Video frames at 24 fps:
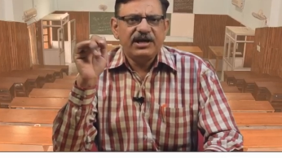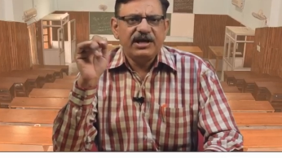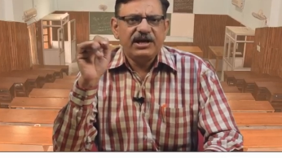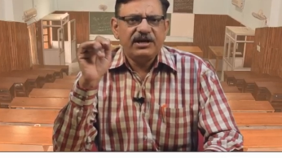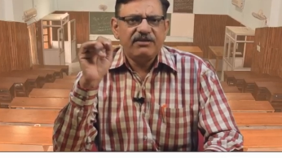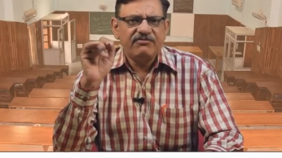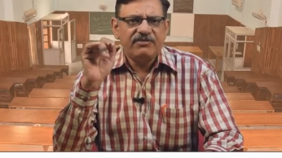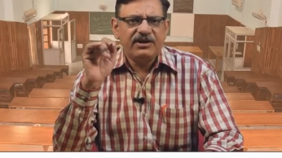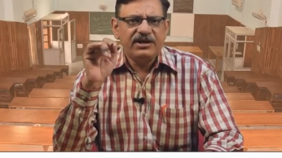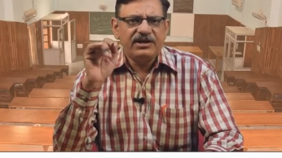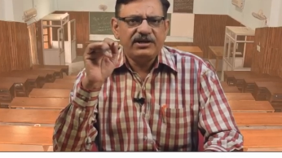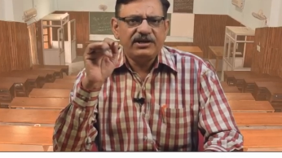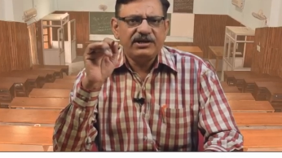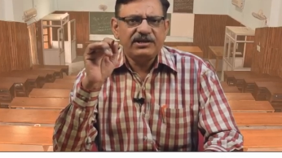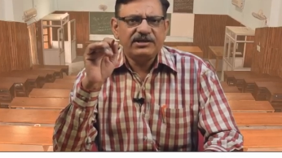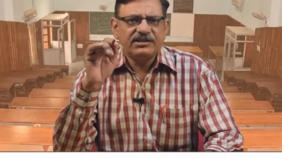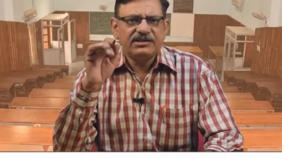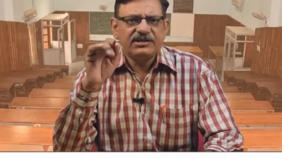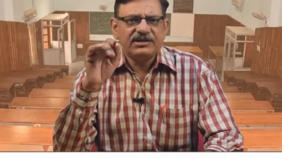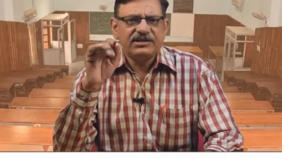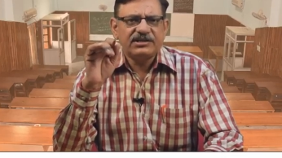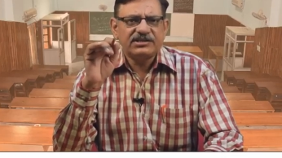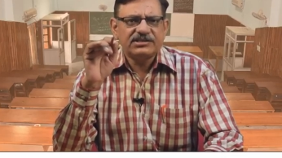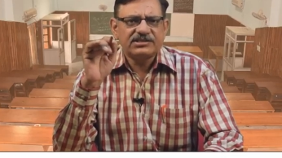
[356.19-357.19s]
invented
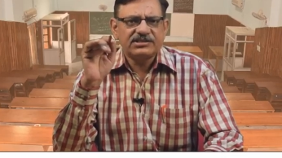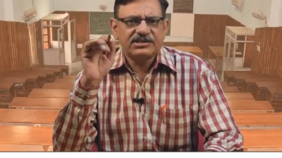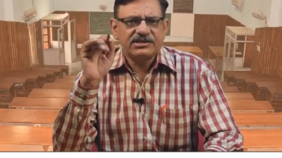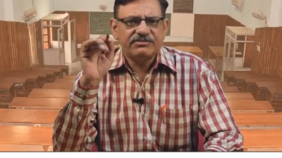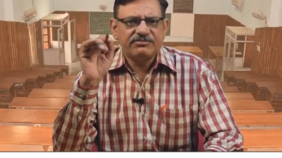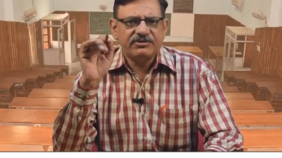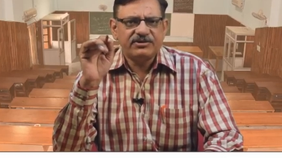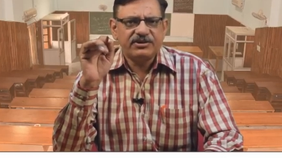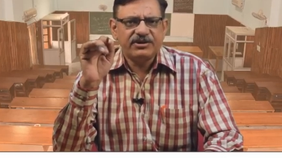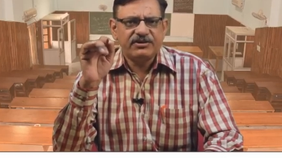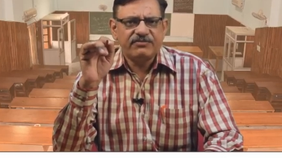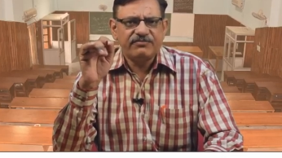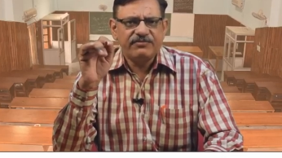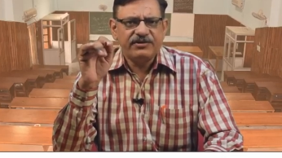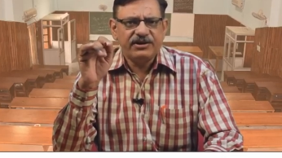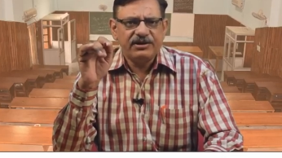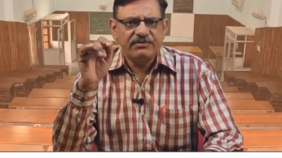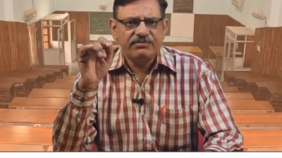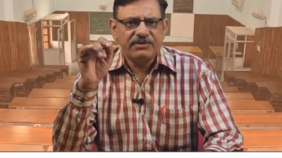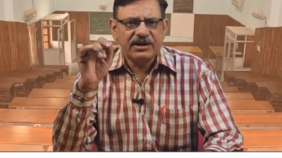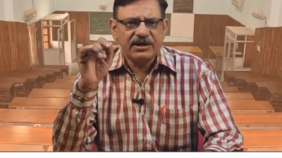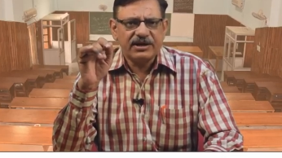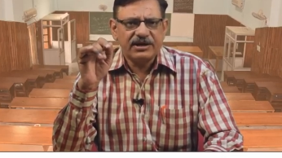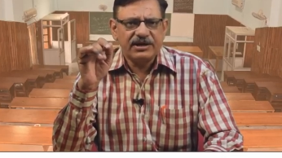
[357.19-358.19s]
the distributed
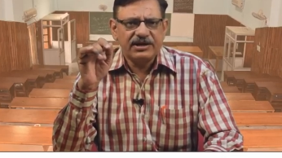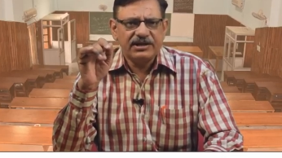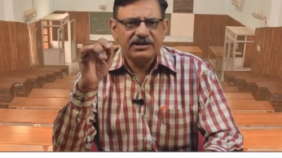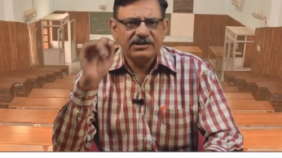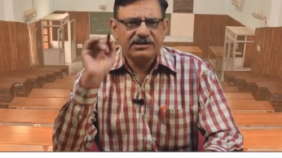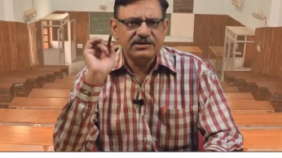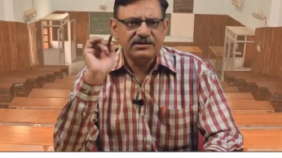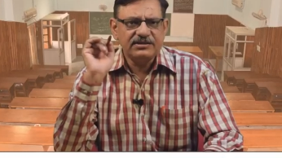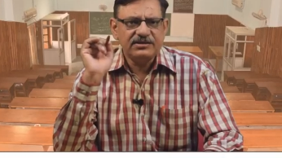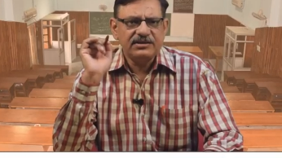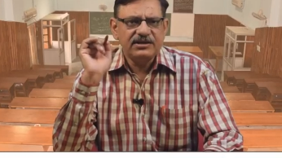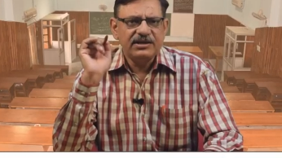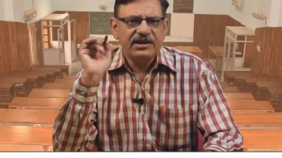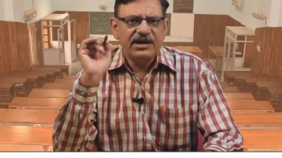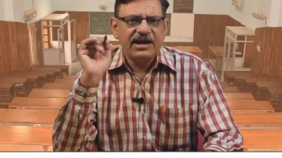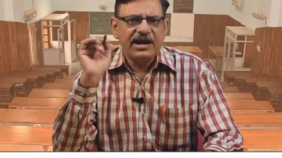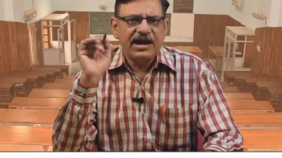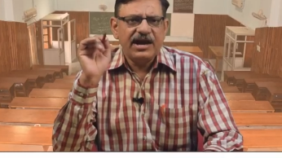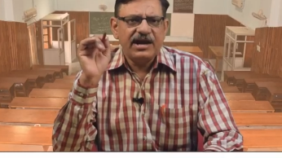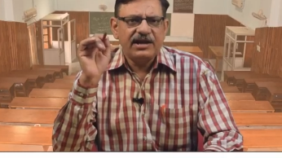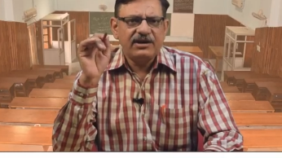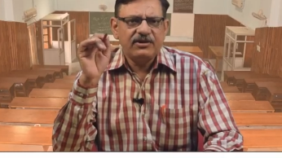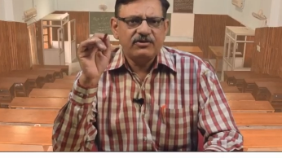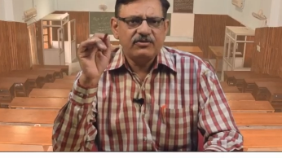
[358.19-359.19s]
feedback laser
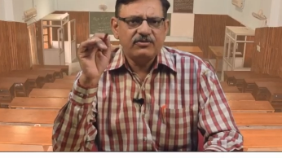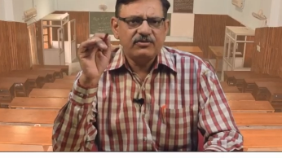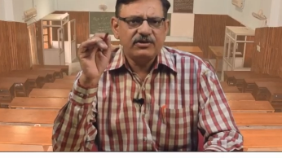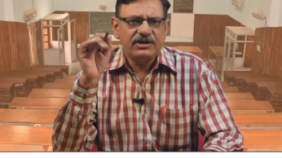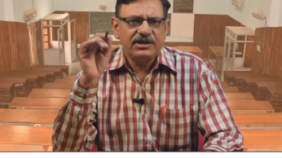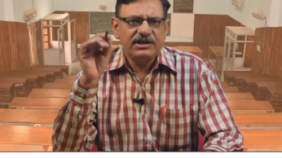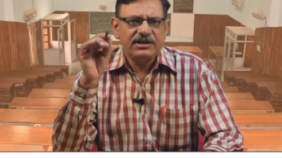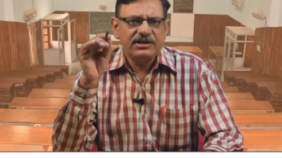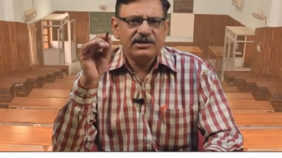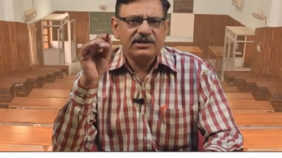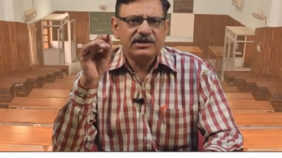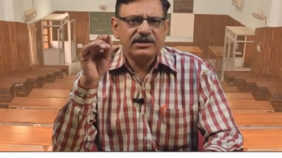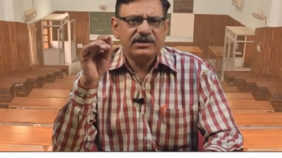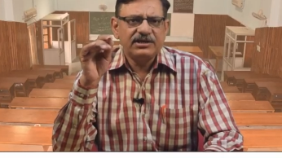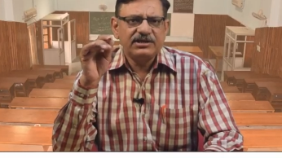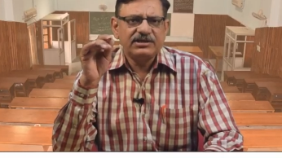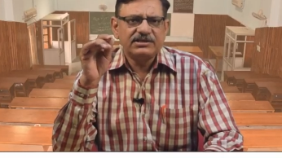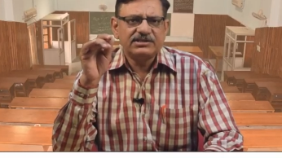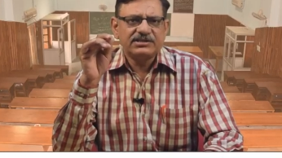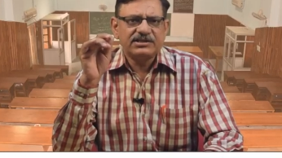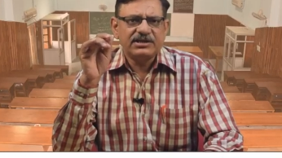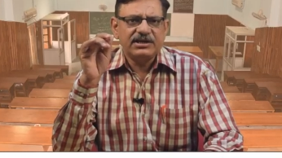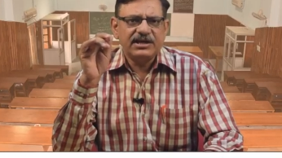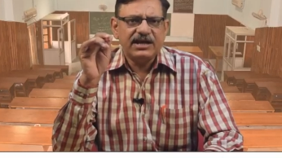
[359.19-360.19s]
and today
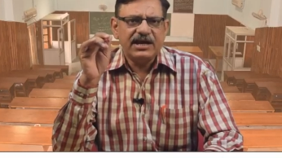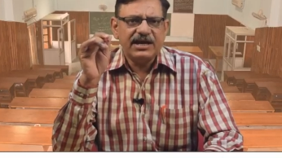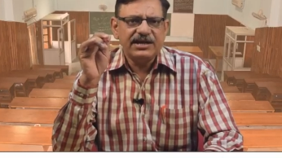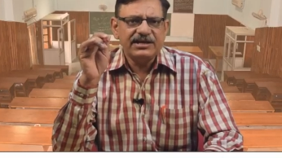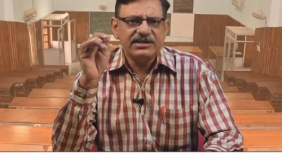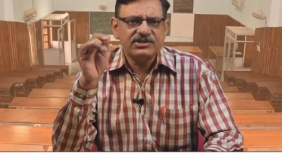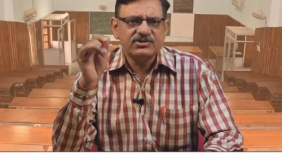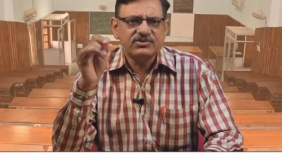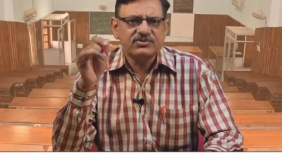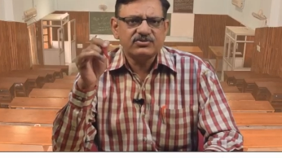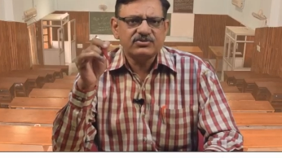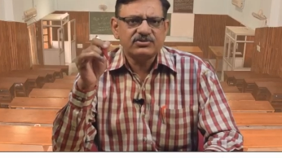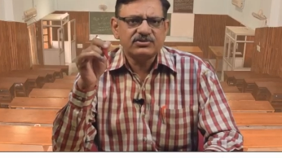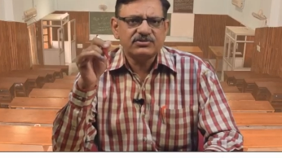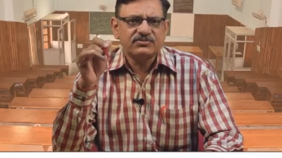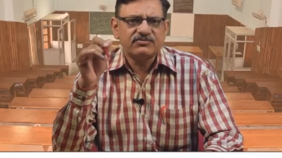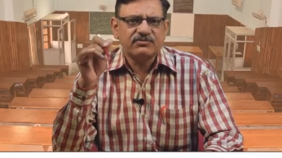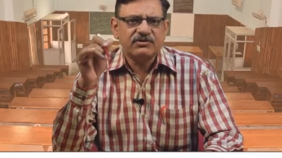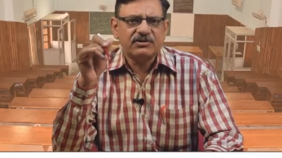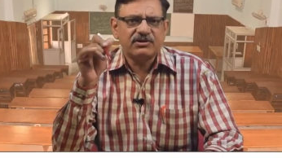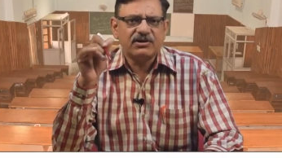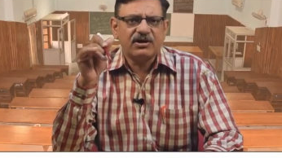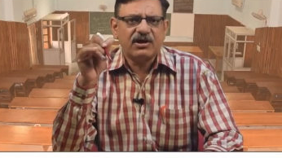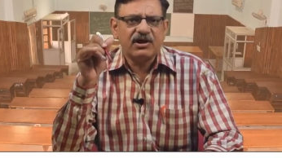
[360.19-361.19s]
is the light source
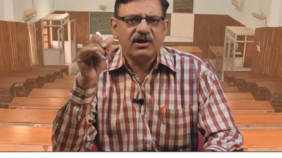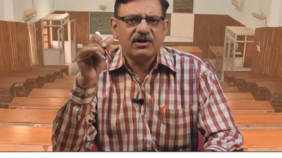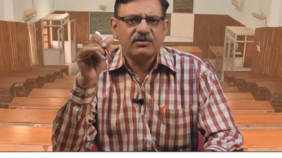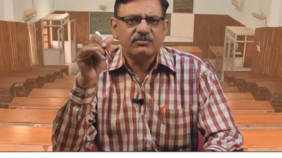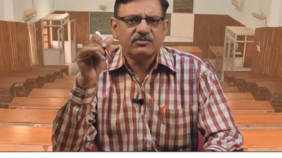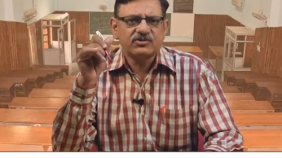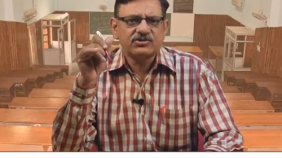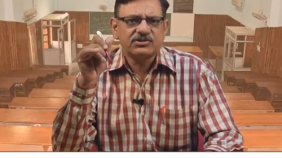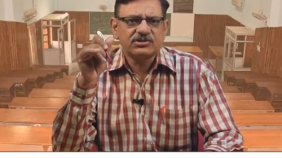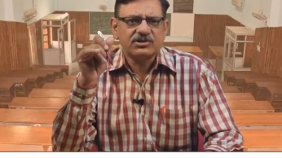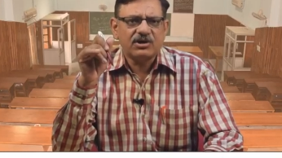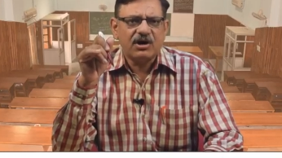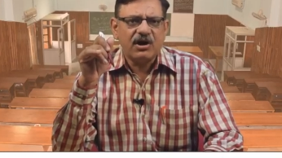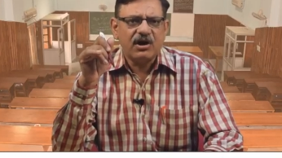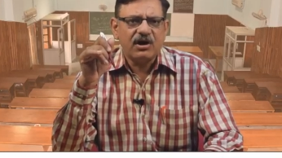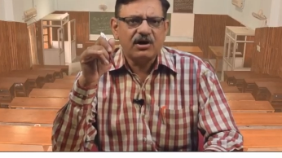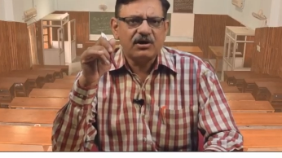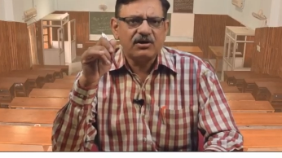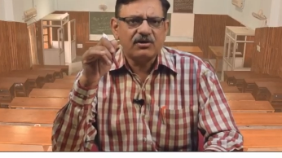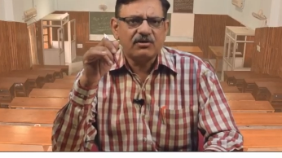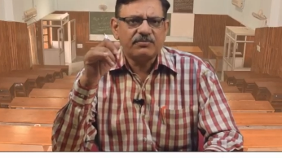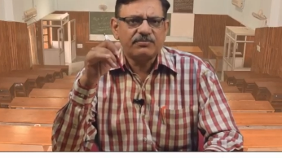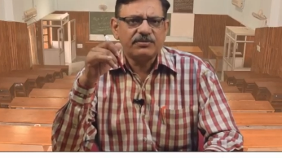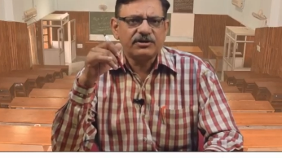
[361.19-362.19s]
for almost
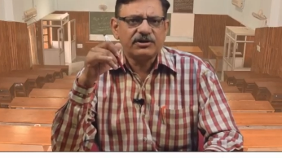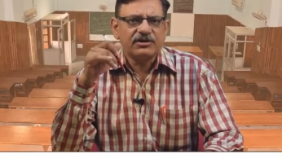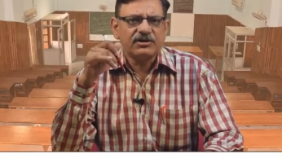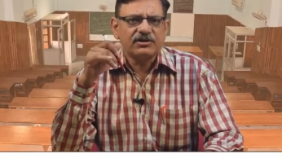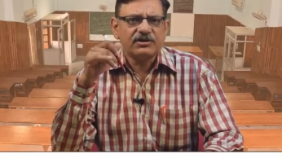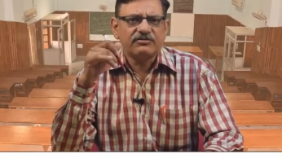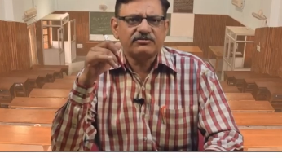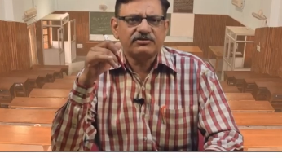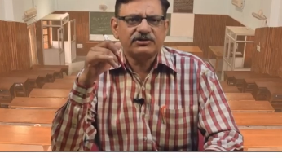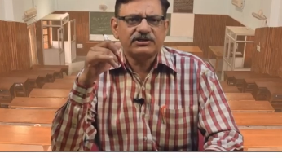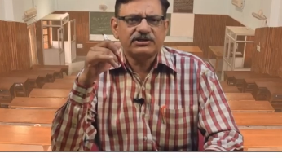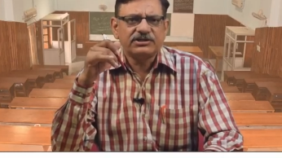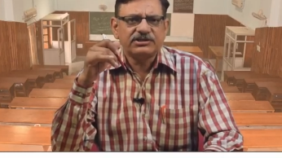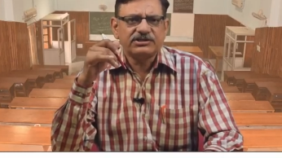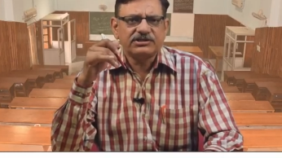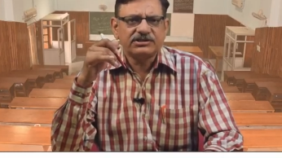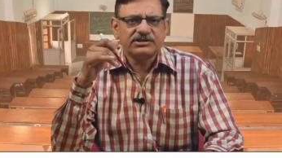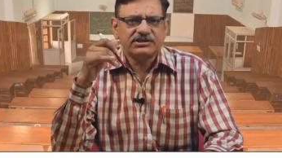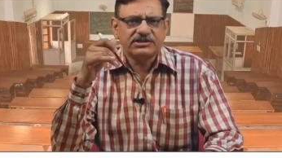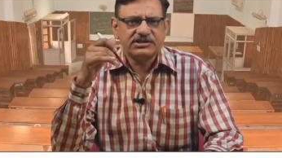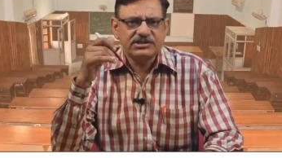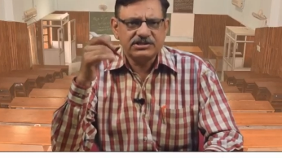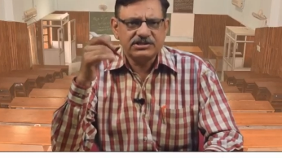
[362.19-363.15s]
all optical communication